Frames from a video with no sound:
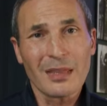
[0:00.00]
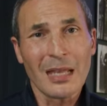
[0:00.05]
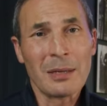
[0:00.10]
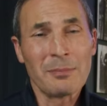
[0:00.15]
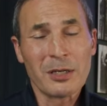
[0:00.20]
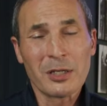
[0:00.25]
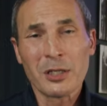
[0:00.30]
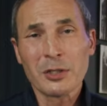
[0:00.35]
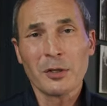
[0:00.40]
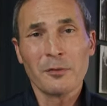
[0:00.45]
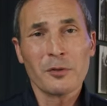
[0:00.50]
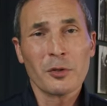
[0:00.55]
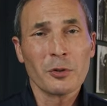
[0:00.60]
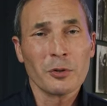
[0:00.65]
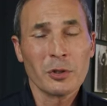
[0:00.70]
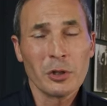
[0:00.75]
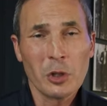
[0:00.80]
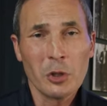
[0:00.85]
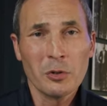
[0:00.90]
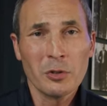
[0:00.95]
And because of your
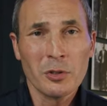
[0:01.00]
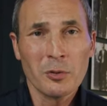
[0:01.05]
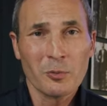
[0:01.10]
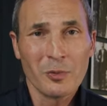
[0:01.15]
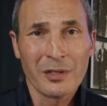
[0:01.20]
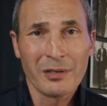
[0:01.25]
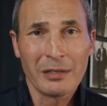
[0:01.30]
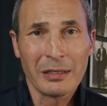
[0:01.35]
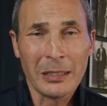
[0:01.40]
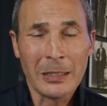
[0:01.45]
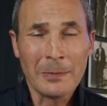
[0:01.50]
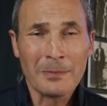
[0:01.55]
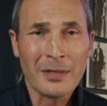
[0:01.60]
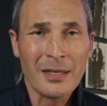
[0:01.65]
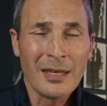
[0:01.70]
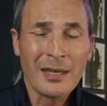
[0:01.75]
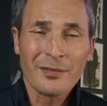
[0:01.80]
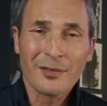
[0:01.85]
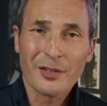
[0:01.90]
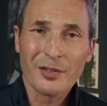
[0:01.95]
union with Him,
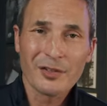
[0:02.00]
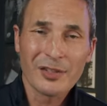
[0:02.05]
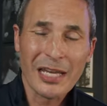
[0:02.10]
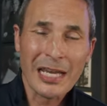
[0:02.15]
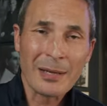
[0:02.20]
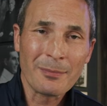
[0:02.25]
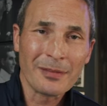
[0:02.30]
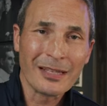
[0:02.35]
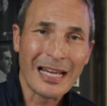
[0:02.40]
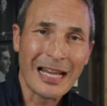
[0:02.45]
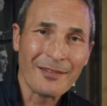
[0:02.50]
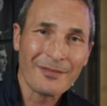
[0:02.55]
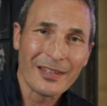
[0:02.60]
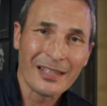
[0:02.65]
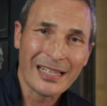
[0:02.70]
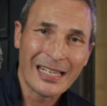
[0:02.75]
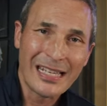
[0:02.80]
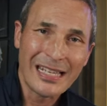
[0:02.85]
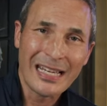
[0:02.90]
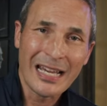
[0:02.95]
the same life
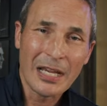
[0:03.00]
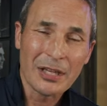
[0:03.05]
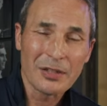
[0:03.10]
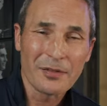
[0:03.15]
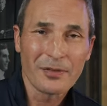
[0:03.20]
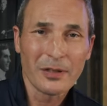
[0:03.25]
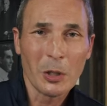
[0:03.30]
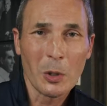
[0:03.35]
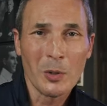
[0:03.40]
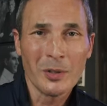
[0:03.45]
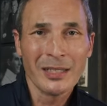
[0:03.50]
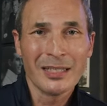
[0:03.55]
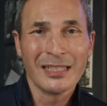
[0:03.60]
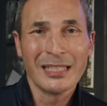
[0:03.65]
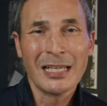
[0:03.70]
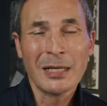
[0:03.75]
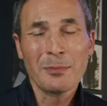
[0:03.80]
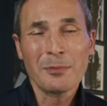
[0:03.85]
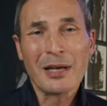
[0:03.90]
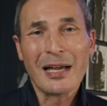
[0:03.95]
that He has flowing in
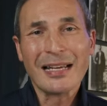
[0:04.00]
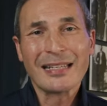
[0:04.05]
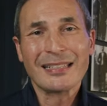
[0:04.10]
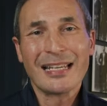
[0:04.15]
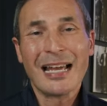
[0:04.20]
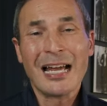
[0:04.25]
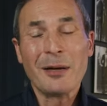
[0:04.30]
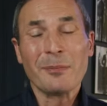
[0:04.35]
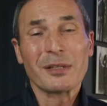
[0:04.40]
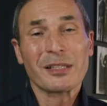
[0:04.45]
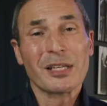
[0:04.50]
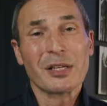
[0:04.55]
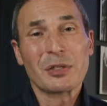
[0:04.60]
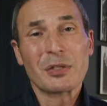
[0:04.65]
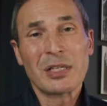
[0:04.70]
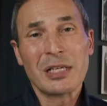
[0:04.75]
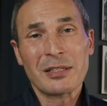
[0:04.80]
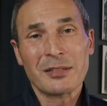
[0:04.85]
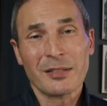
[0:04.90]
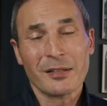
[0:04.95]
Him right now, because
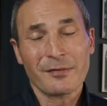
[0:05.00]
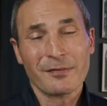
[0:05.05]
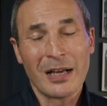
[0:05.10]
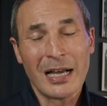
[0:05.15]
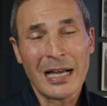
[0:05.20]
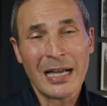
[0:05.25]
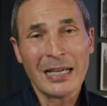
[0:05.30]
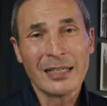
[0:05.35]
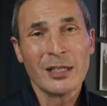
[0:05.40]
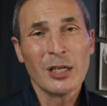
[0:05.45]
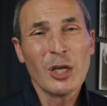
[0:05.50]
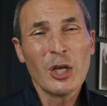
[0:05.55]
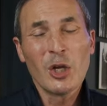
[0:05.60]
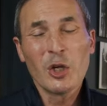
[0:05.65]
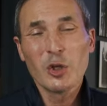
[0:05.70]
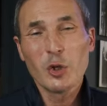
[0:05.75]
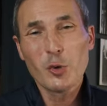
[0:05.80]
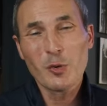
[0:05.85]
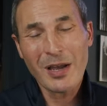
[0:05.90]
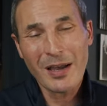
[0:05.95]
He's the vine,
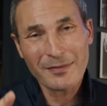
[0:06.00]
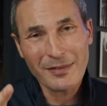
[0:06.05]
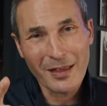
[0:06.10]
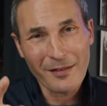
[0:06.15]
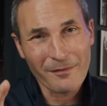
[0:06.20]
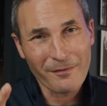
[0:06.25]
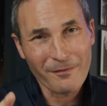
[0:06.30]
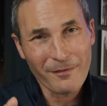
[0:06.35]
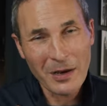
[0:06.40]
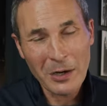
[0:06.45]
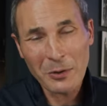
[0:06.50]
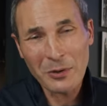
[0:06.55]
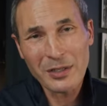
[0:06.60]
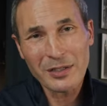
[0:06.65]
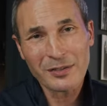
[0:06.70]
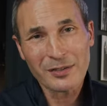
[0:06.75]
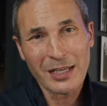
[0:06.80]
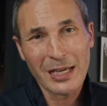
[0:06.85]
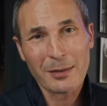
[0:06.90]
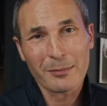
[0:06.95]
you have that very
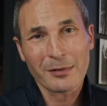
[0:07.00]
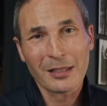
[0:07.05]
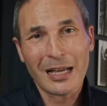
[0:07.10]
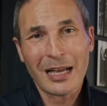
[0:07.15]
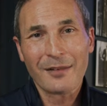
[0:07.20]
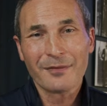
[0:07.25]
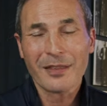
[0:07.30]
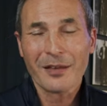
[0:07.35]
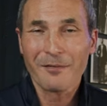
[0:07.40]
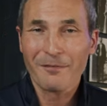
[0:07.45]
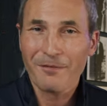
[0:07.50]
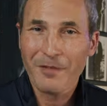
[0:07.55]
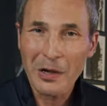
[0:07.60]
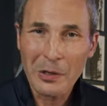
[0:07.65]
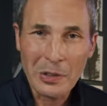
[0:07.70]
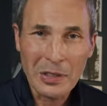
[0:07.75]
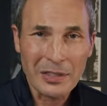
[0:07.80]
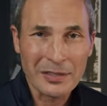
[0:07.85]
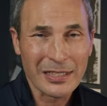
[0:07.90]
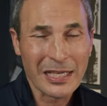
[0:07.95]
same life, that
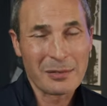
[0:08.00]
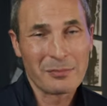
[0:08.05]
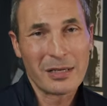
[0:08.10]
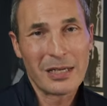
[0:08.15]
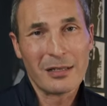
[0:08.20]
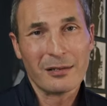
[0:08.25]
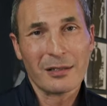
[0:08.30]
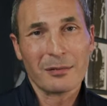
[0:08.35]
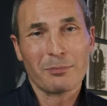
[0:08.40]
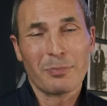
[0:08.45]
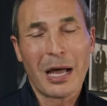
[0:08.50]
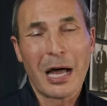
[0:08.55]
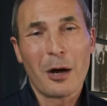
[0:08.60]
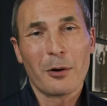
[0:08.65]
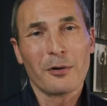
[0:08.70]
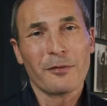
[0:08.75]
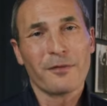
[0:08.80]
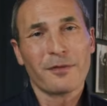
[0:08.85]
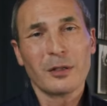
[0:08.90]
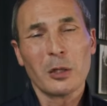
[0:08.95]
very same healing
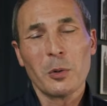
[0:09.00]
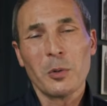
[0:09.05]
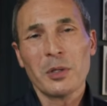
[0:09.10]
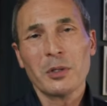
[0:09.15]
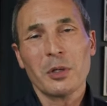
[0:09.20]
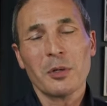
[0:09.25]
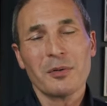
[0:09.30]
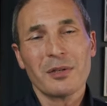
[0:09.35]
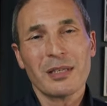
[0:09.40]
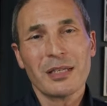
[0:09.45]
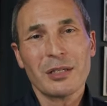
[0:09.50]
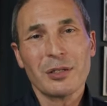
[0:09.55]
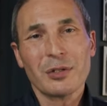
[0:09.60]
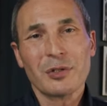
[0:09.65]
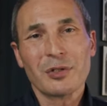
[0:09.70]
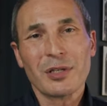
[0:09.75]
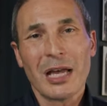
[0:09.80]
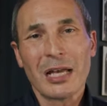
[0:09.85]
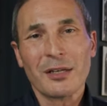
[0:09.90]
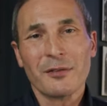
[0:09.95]
power flowing on the
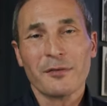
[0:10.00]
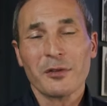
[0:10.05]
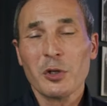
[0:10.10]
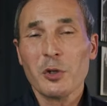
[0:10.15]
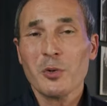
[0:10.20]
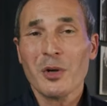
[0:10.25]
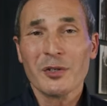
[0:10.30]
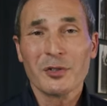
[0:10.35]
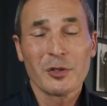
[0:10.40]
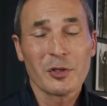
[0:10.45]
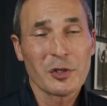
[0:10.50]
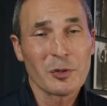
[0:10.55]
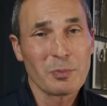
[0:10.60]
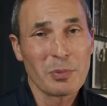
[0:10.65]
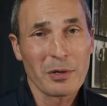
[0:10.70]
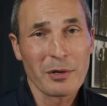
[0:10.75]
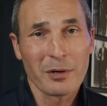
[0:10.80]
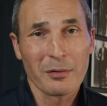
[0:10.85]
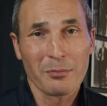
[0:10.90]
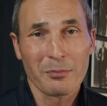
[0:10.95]
inside of you as a
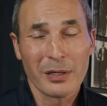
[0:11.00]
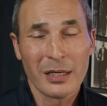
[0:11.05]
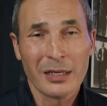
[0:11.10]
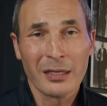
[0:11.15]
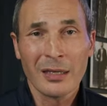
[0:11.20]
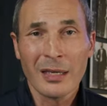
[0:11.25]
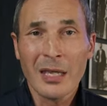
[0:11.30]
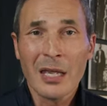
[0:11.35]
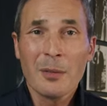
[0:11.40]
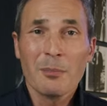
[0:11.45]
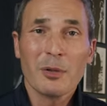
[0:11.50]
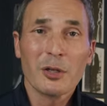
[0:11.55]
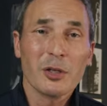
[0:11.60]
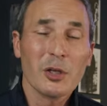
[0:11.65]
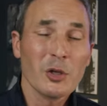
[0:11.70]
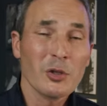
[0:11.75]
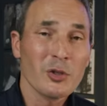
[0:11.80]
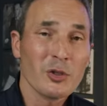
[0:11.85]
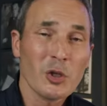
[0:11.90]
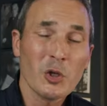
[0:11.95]
spirit being,
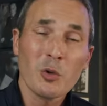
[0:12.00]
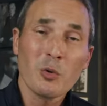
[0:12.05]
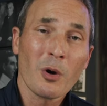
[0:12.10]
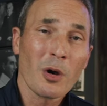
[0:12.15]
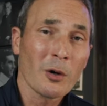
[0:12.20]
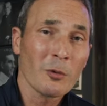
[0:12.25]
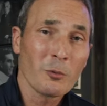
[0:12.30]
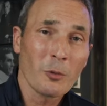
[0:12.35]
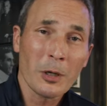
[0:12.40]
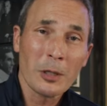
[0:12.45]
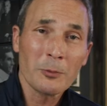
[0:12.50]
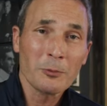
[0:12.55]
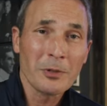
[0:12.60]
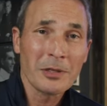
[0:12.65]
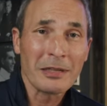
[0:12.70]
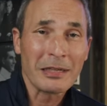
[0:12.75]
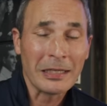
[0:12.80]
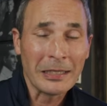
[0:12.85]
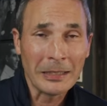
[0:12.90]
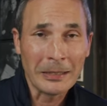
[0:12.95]
because you are one
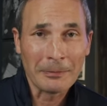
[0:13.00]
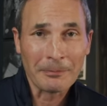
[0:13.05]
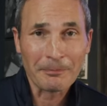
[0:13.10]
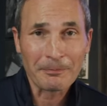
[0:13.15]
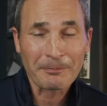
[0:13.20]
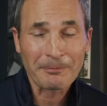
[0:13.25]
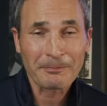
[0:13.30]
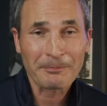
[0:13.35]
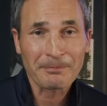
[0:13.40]
with Him.